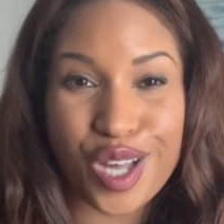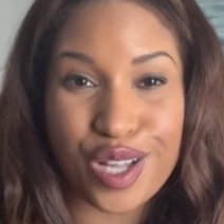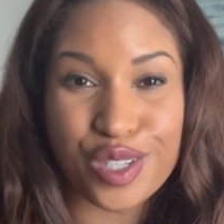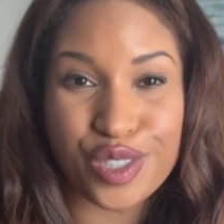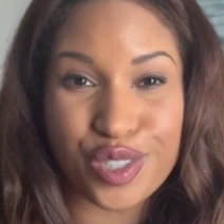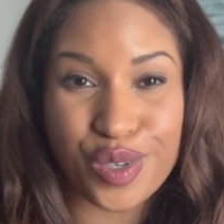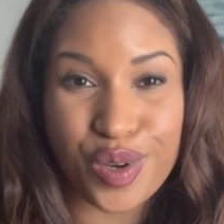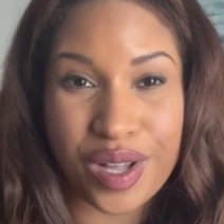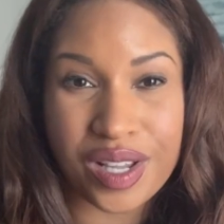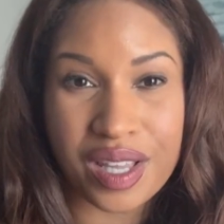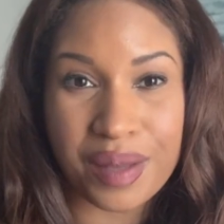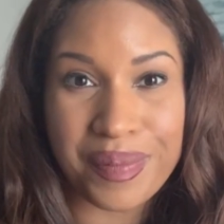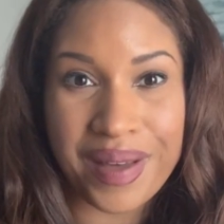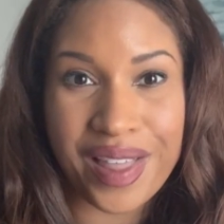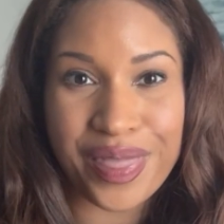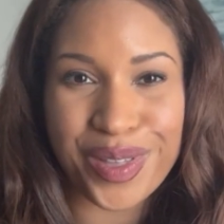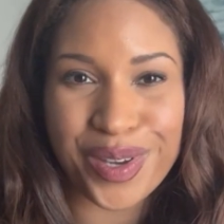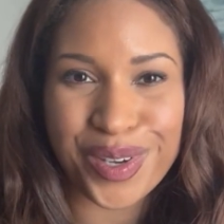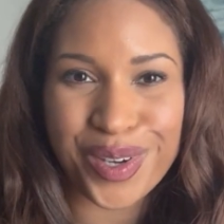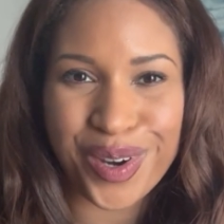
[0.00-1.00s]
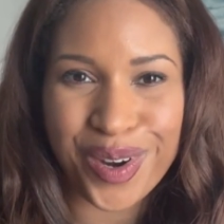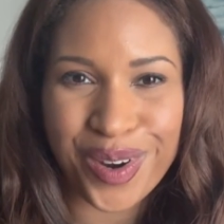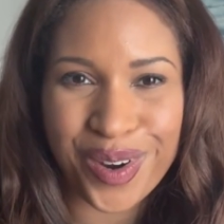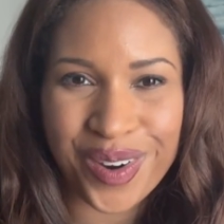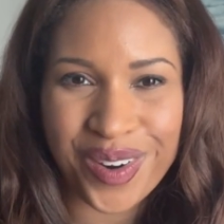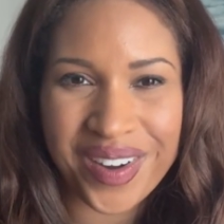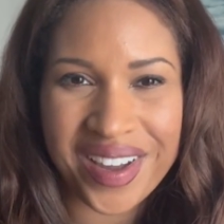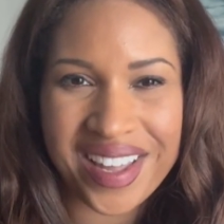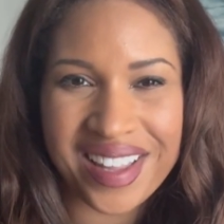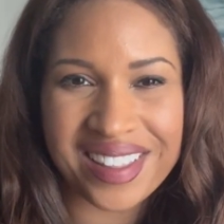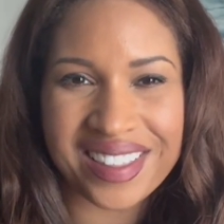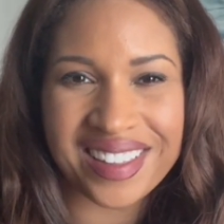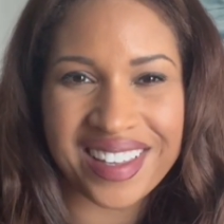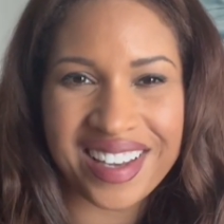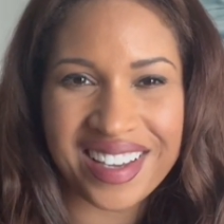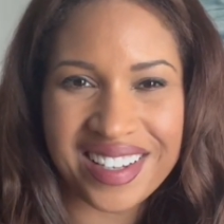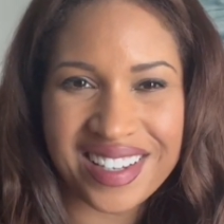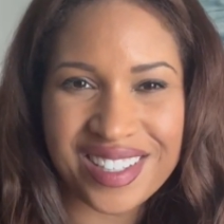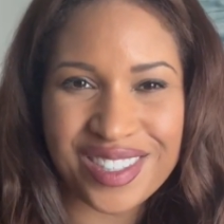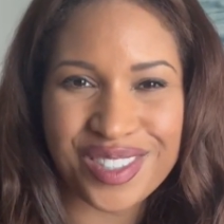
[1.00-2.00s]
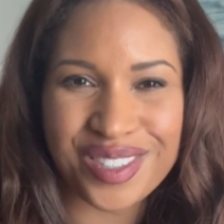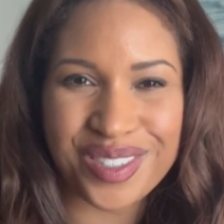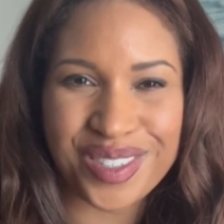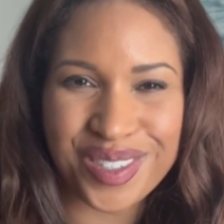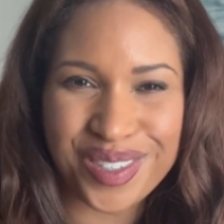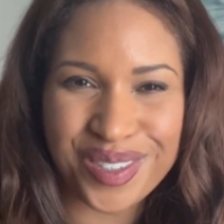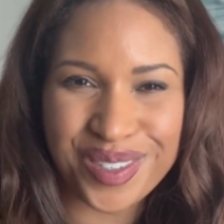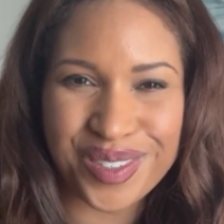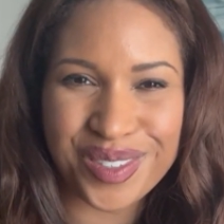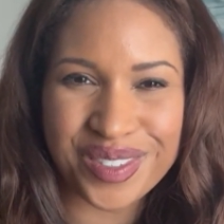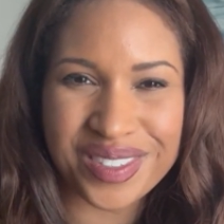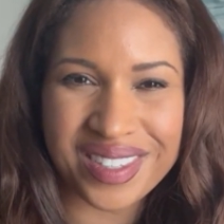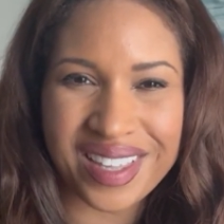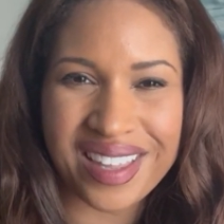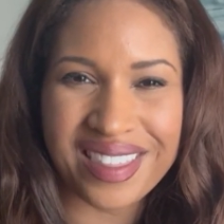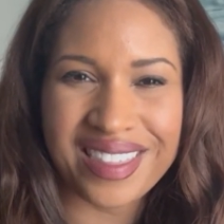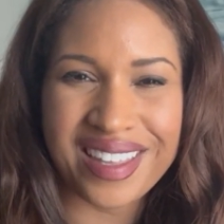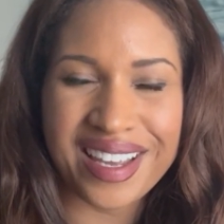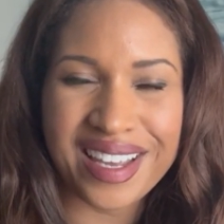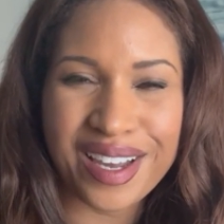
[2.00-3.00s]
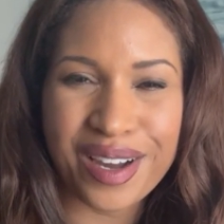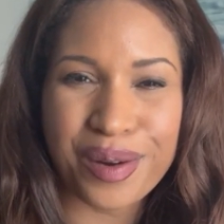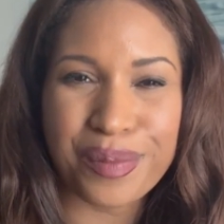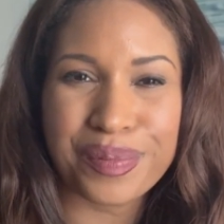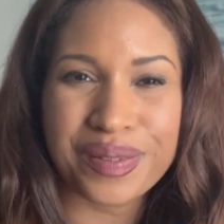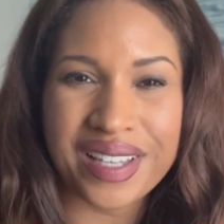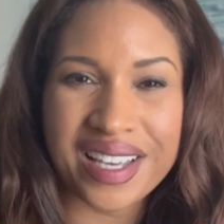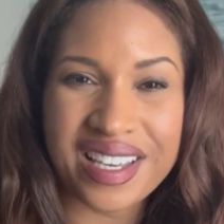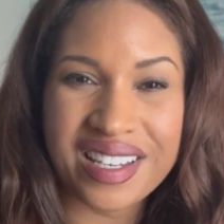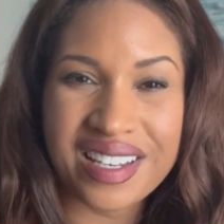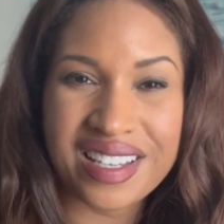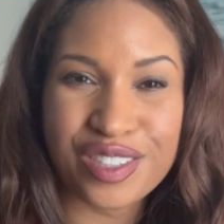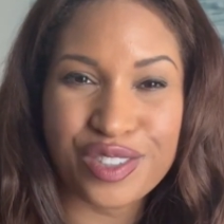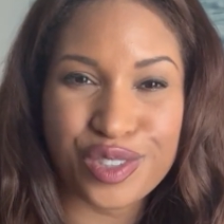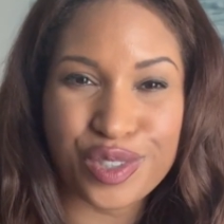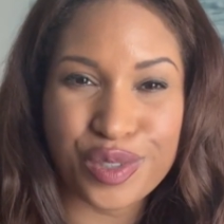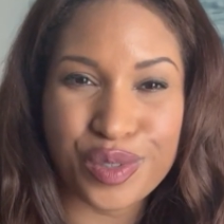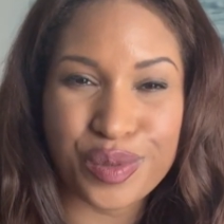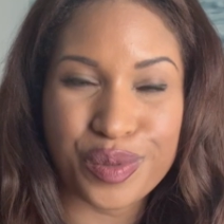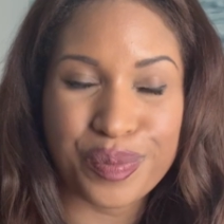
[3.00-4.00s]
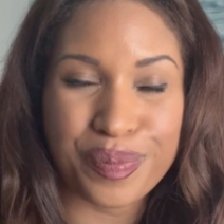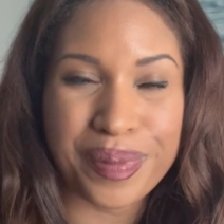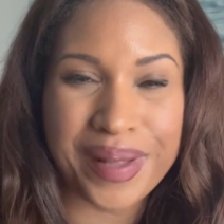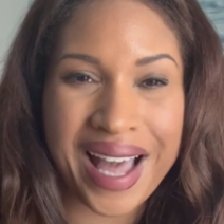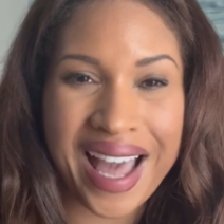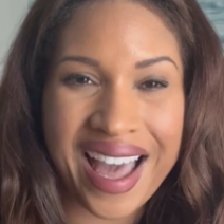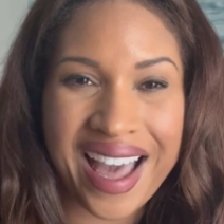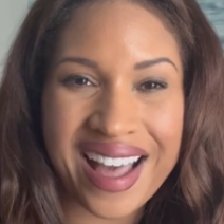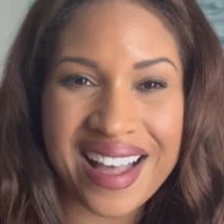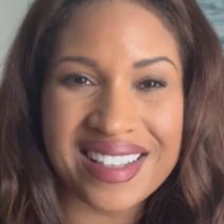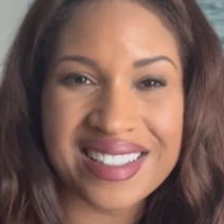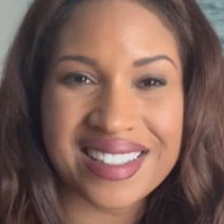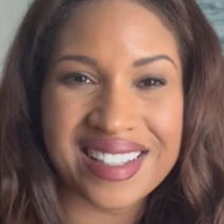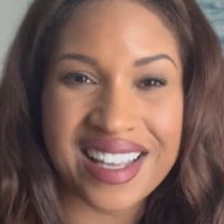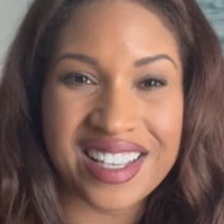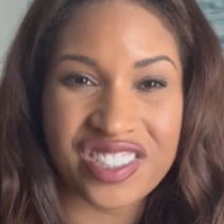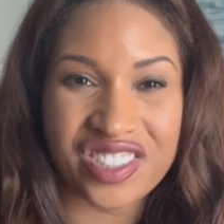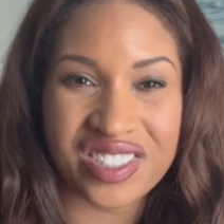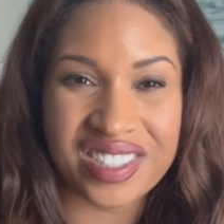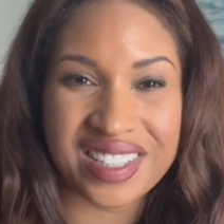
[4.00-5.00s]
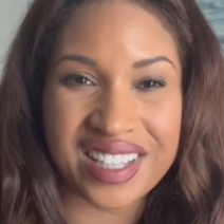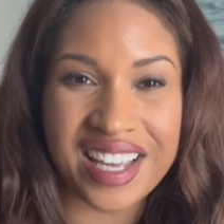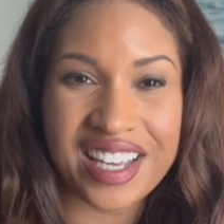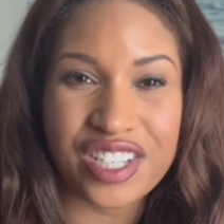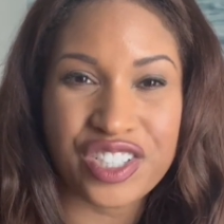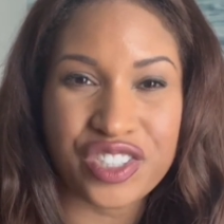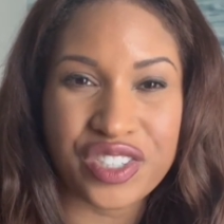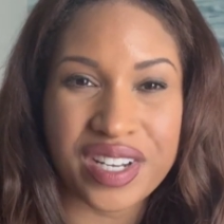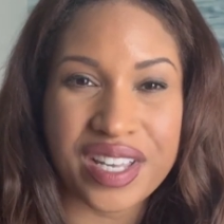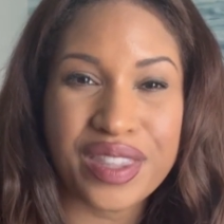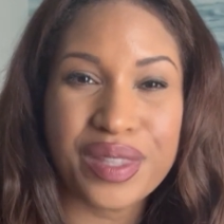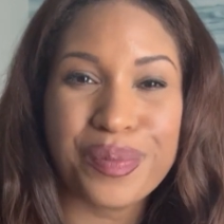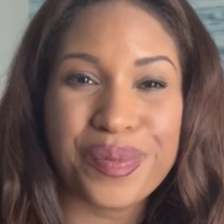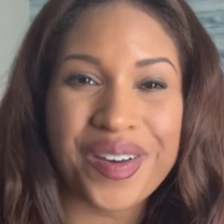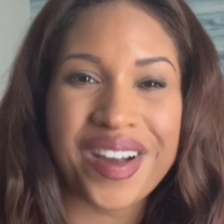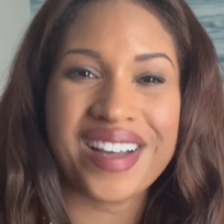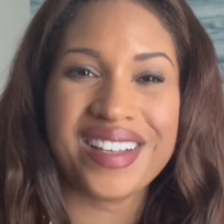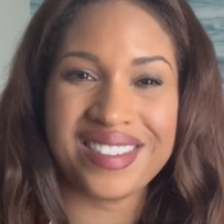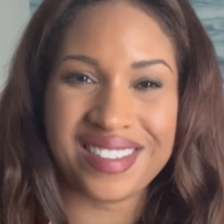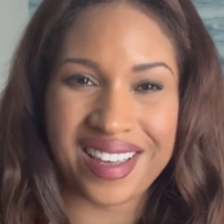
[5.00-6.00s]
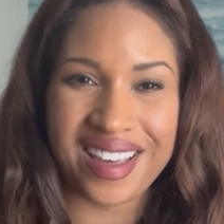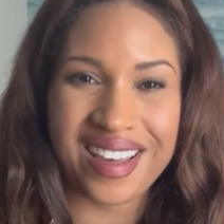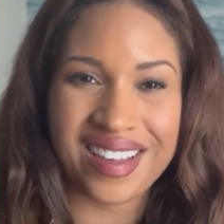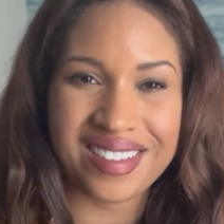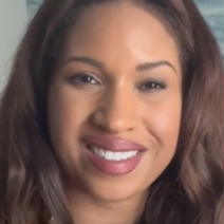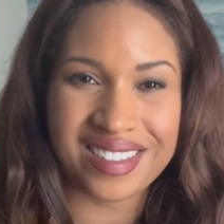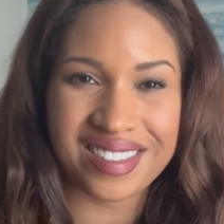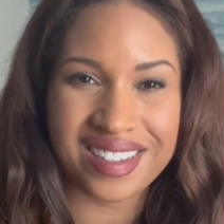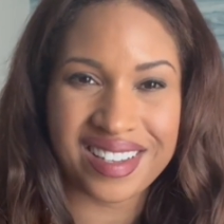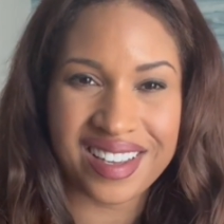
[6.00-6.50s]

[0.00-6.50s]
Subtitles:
talk to you all about the current latest news that they are planning to pass legislation in the process